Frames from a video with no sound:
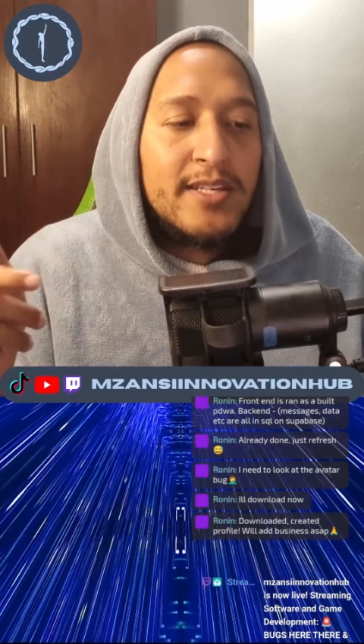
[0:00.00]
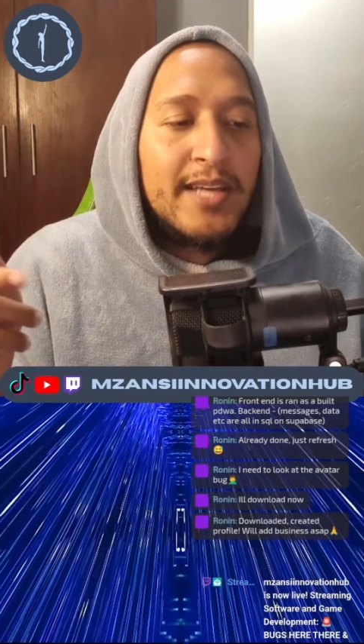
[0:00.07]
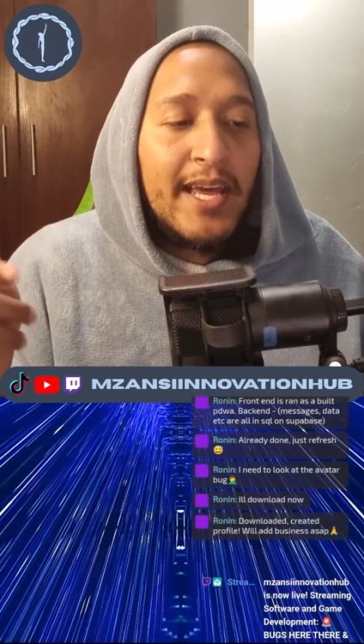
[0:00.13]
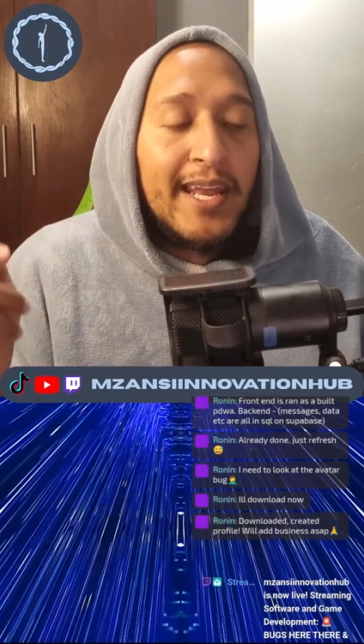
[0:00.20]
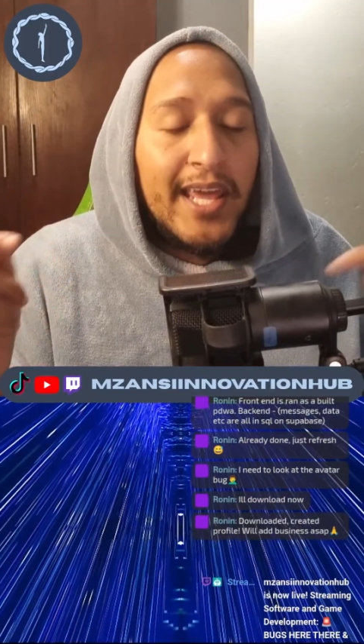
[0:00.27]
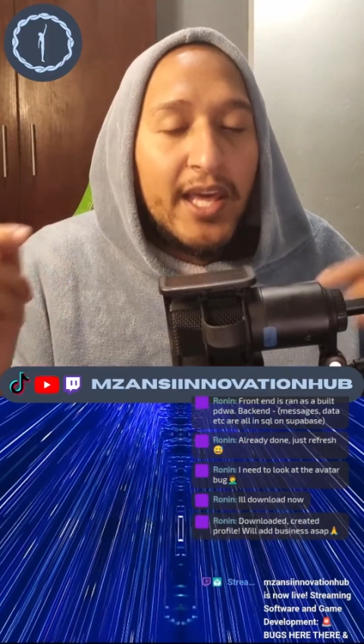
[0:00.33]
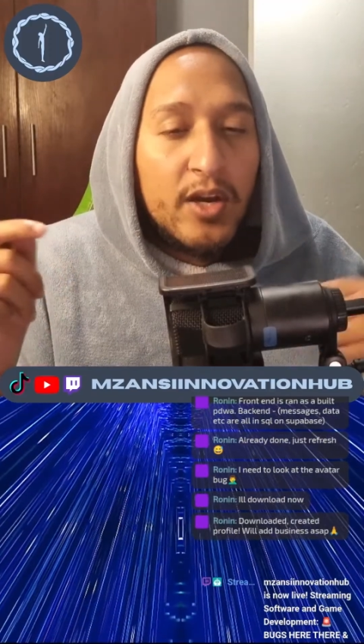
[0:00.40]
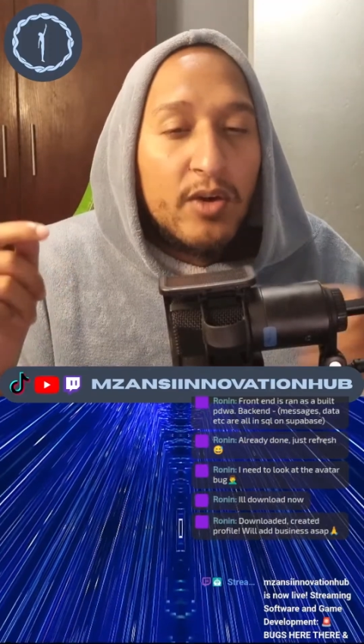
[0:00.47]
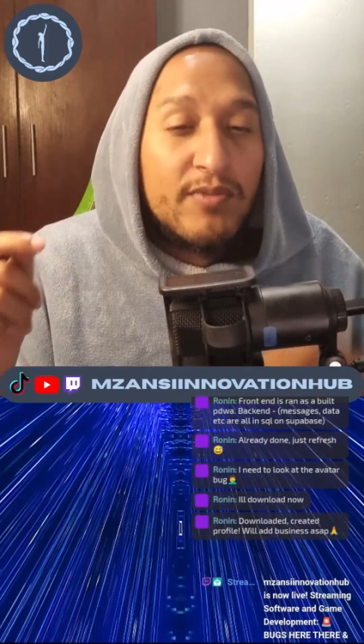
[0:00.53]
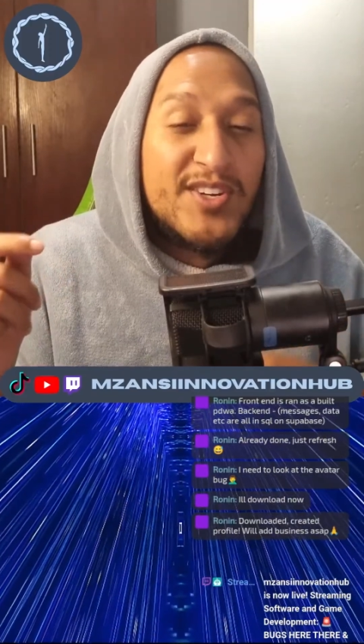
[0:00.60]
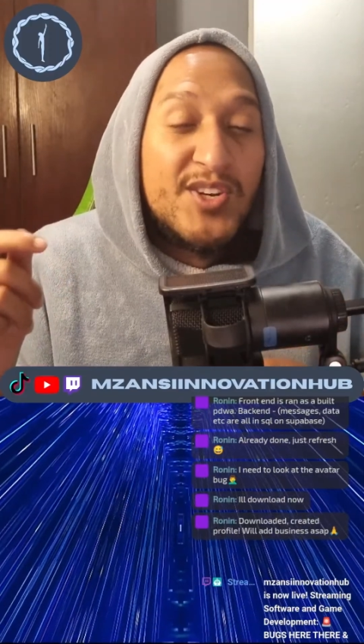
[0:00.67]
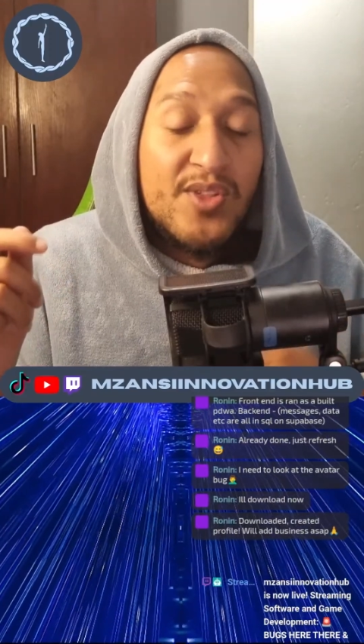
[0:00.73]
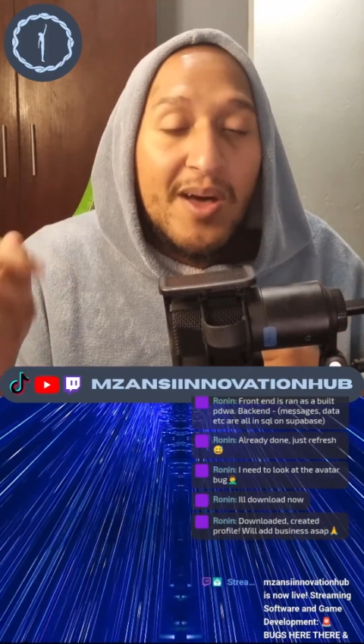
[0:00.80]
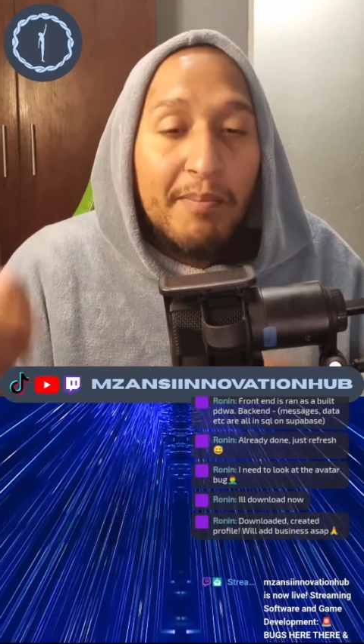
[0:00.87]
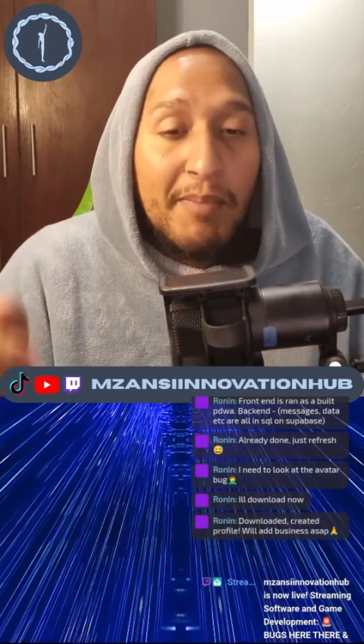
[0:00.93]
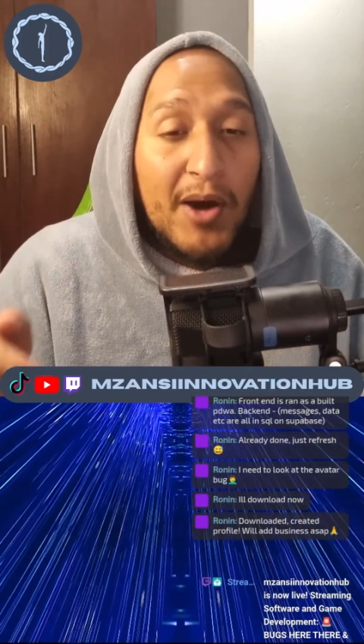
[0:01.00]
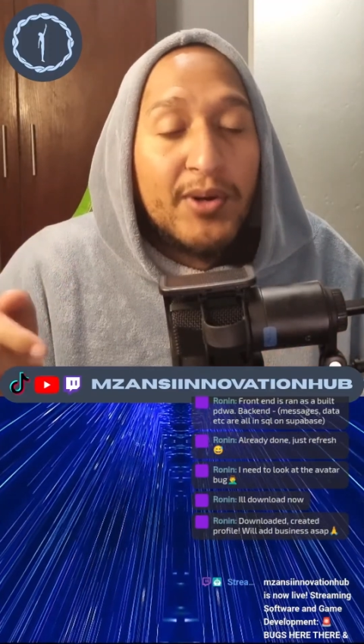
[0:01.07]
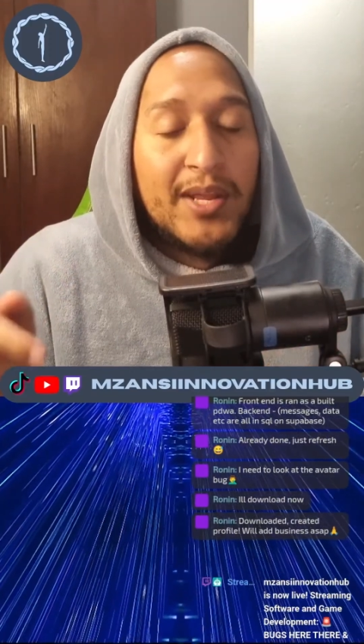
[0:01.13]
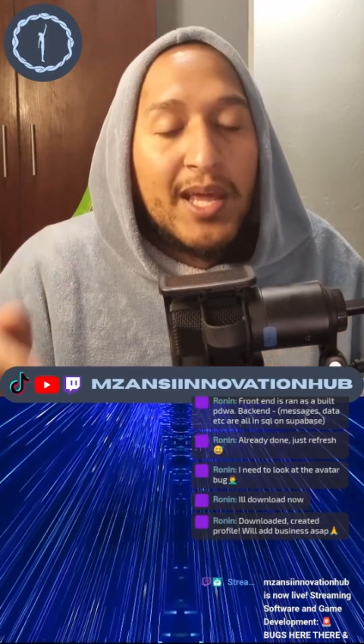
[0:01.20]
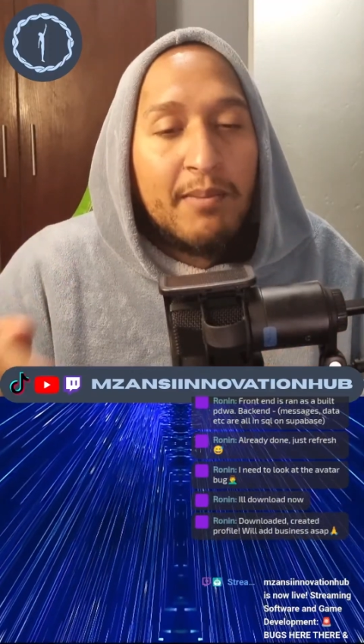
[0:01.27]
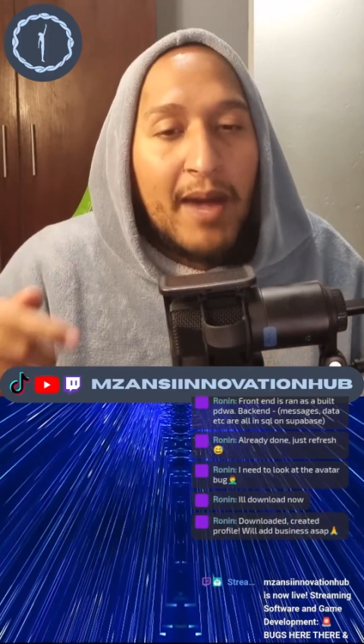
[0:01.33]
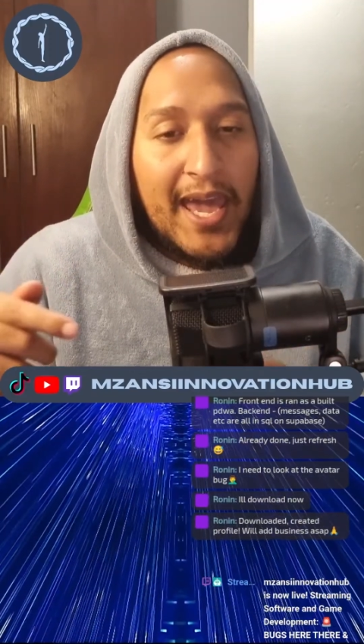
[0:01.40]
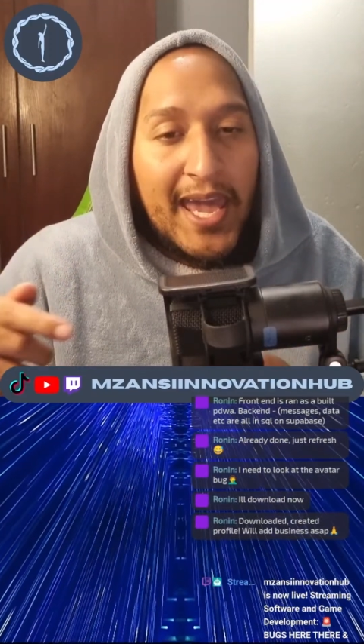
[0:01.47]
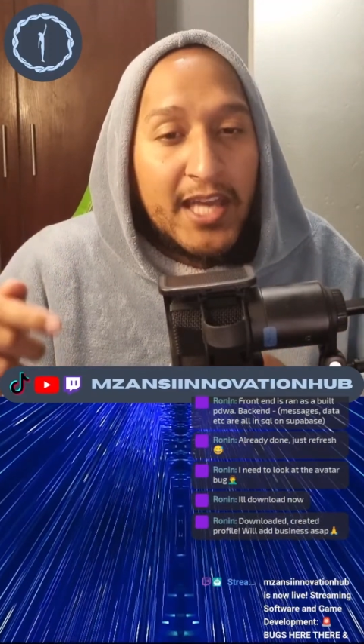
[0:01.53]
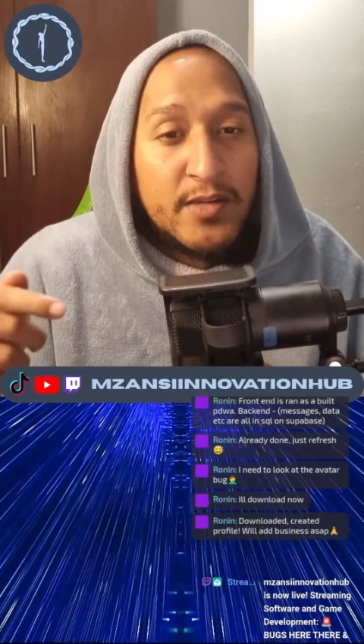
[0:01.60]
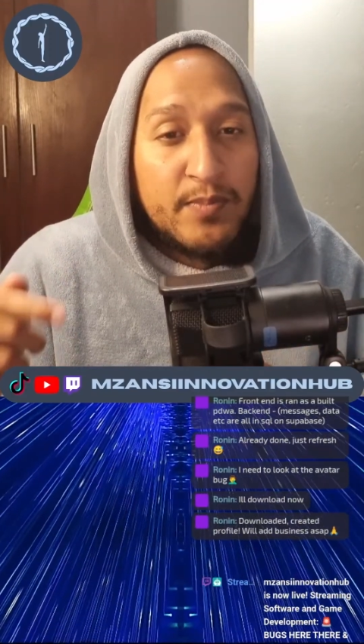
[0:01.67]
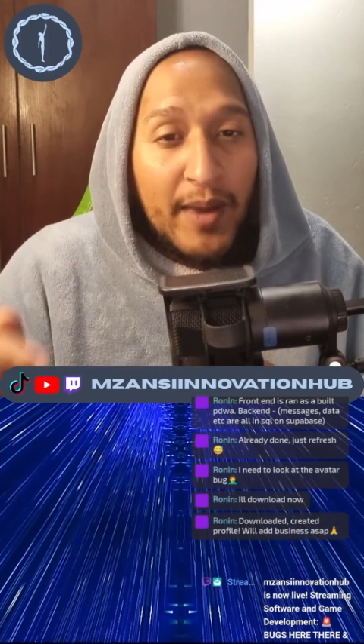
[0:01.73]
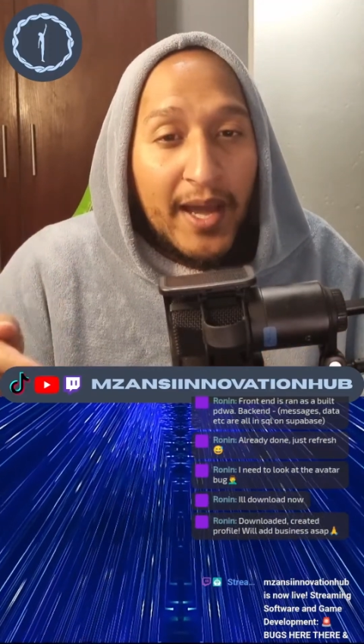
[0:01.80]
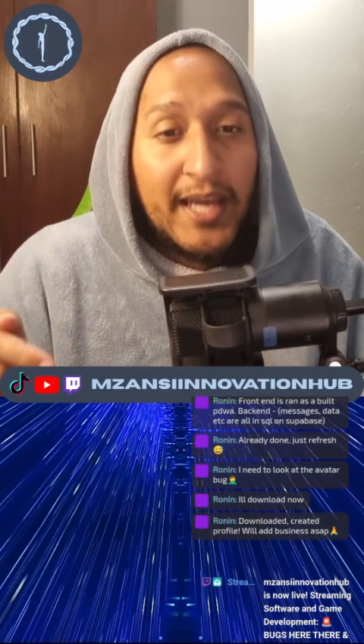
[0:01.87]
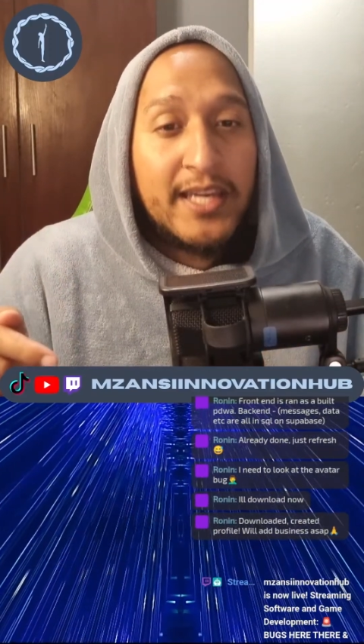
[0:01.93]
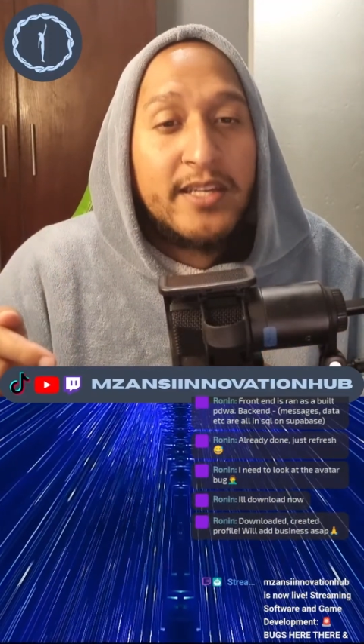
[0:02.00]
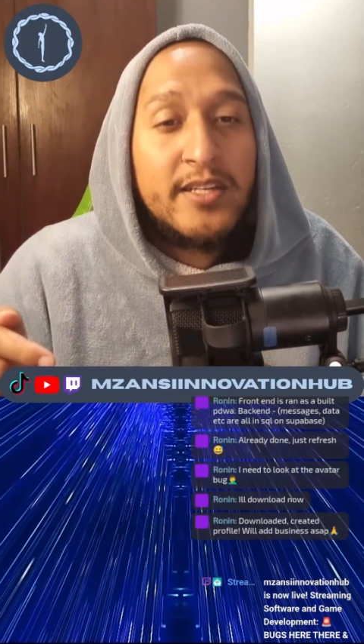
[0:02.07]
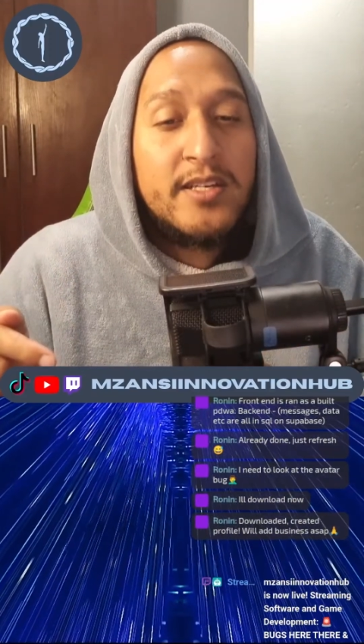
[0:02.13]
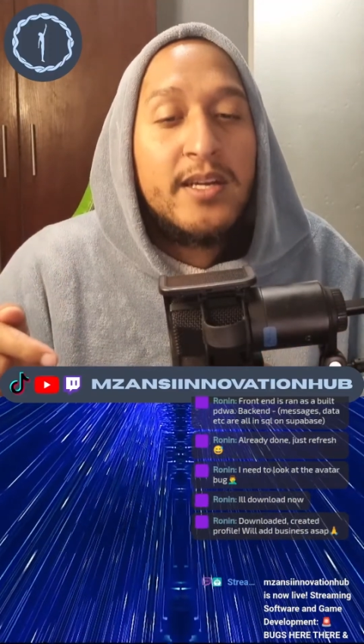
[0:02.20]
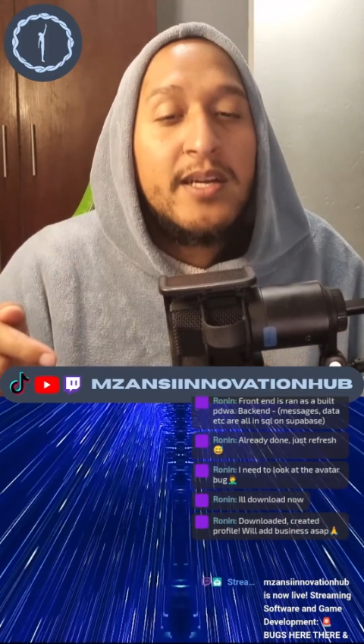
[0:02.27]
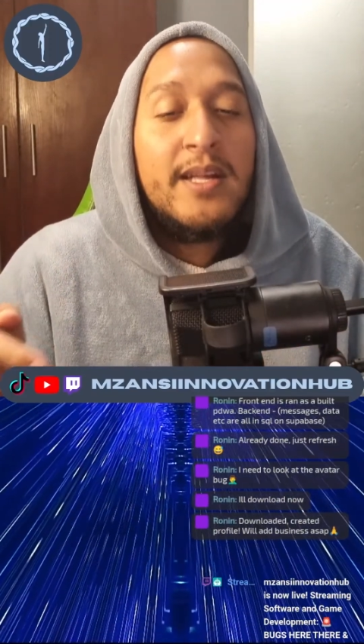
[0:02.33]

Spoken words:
and head over to the About MIH package